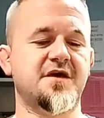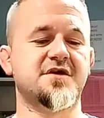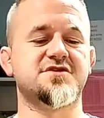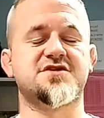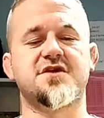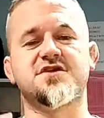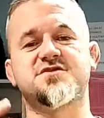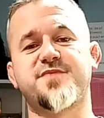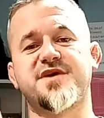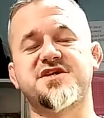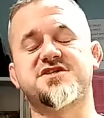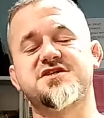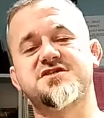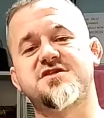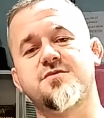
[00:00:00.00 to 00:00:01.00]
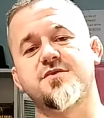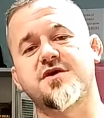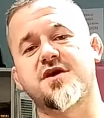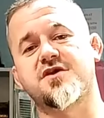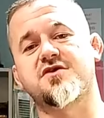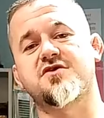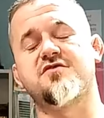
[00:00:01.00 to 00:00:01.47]
So the species that we're
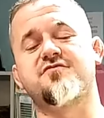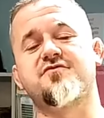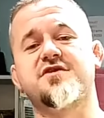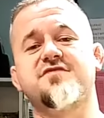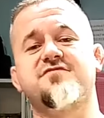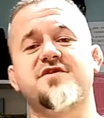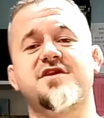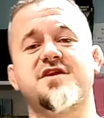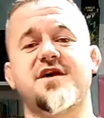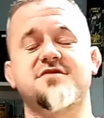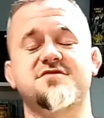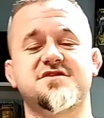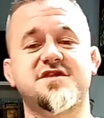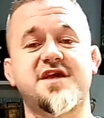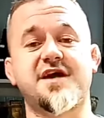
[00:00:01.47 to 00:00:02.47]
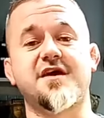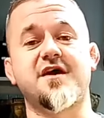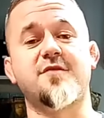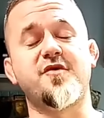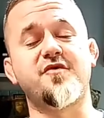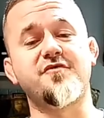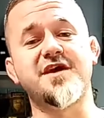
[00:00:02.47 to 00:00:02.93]
going to cover in the video today are
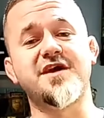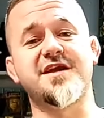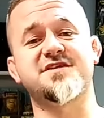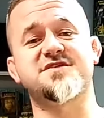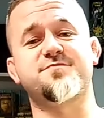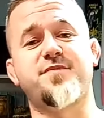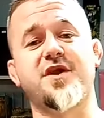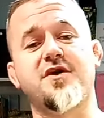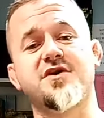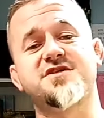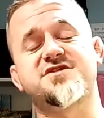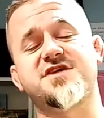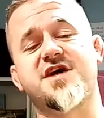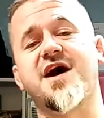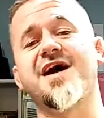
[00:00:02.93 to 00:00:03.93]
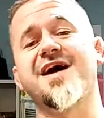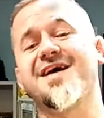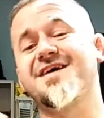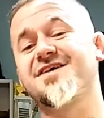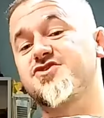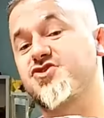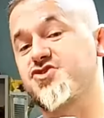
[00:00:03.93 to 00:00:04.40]
Morelia spiloita
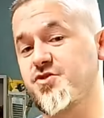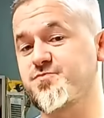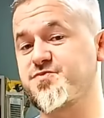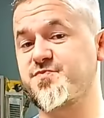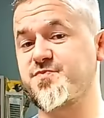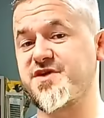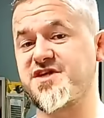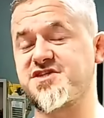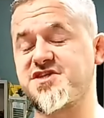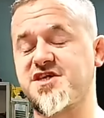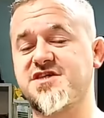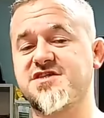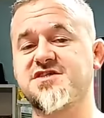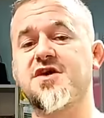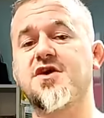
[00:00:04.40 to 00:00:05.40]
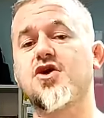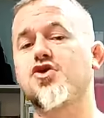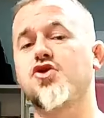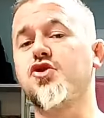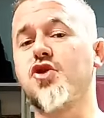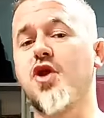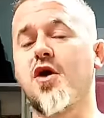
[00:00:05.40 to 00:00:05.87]
subspecies,
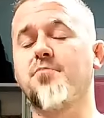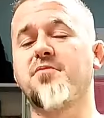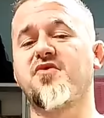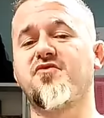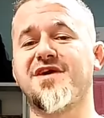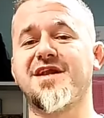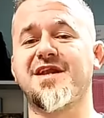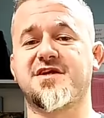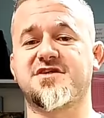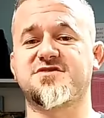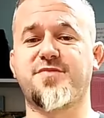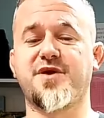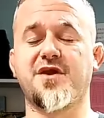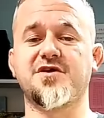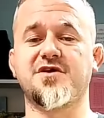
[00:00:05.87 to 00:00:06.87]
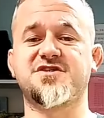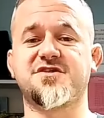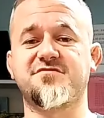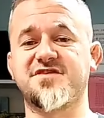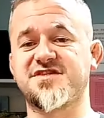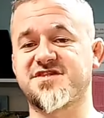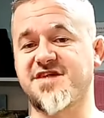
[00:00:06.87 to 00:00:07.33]
not Morelia
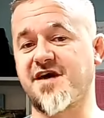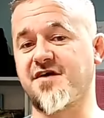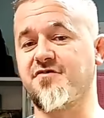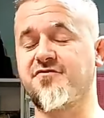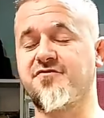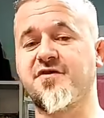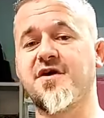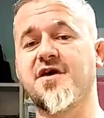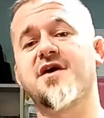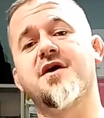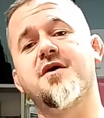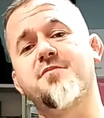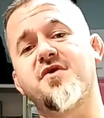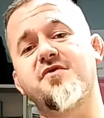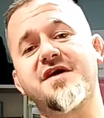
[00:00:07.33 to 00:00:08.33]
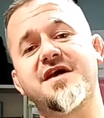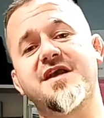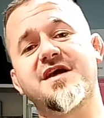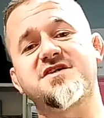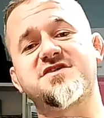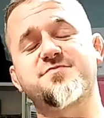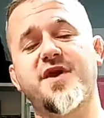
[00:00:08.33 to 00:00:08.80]
spiloita itself.
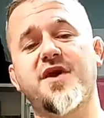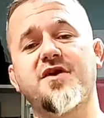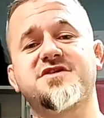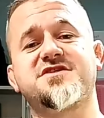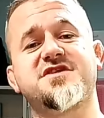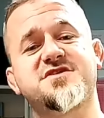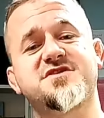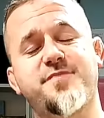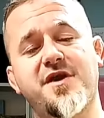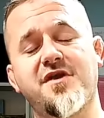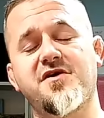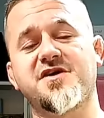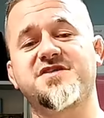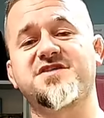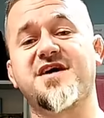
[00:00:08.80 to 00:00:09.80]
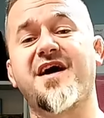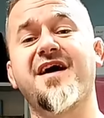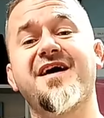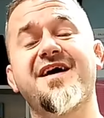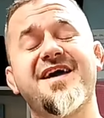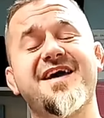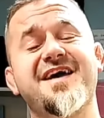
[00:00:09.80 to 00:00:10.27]
Morelia spiloita
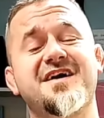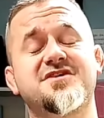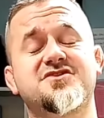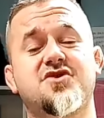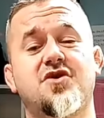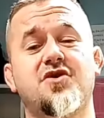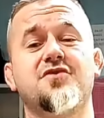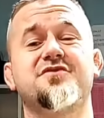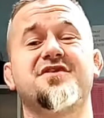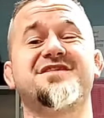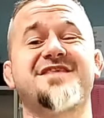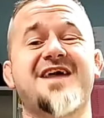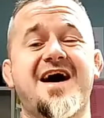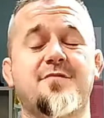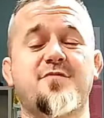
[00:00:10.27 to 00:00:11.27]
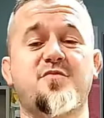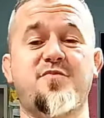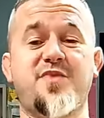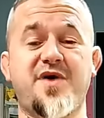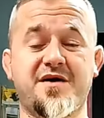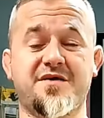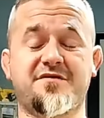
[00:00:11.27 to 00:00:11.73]
is called the diamond
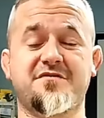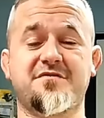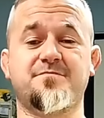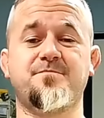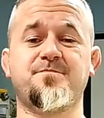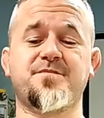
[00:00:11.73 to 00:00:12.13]
python.